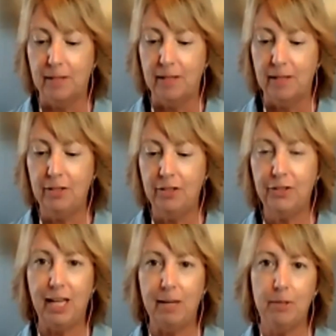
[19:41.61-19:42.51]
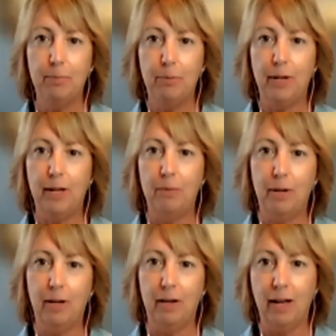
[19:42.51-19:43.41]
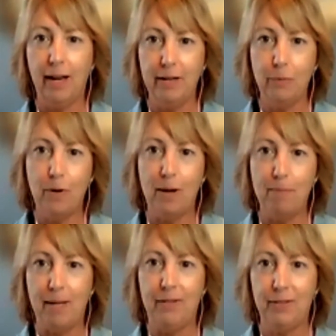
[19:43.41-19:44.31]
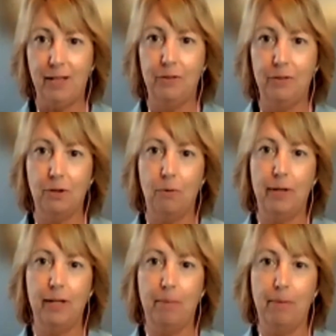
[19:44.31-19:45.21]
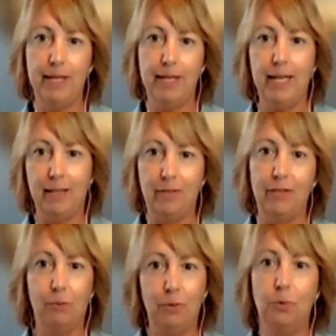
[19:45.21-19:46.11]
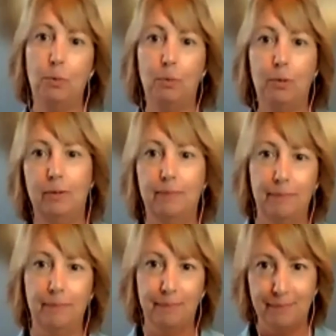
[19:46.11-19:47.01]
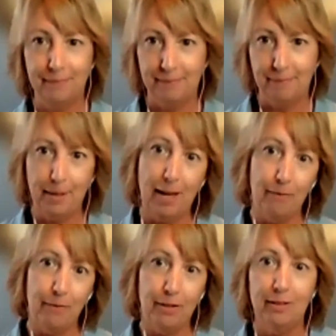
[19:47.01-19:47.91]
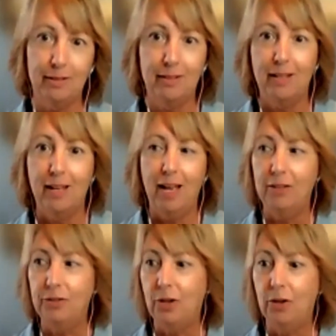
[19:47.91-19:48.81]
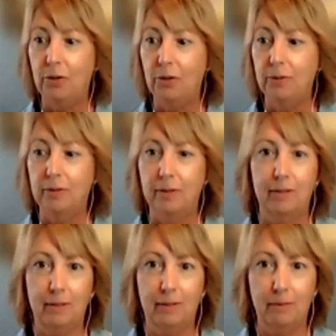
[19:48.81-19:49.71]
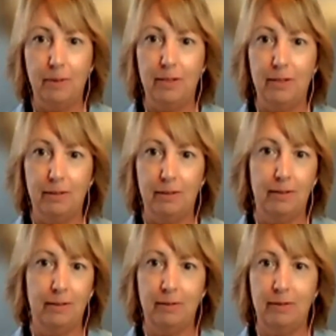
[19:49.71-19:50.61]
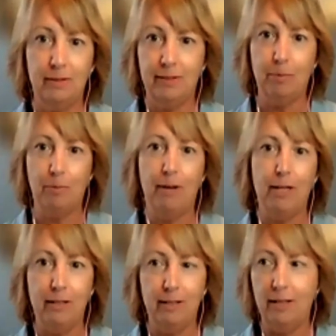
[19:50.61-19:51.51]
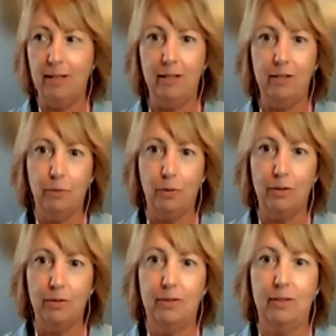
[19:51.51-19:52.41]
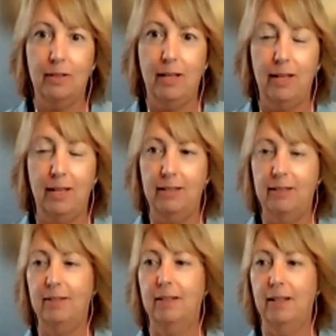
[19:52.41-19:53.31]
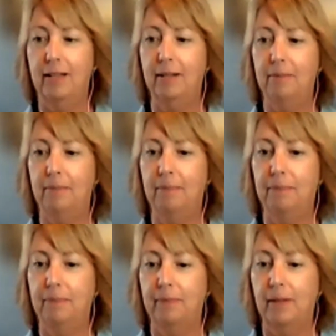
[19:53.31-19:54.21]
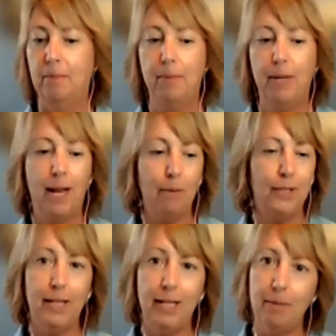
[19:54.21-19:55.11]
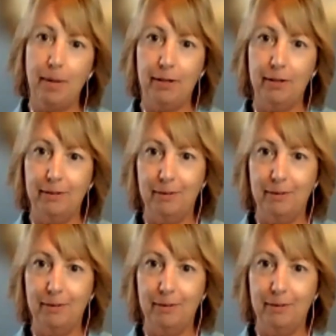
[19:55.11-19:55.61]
it just came to the point where I didn't want my sons growing up thinking that this was normal behavior. And so we separated and then divorced. And but I was getting better.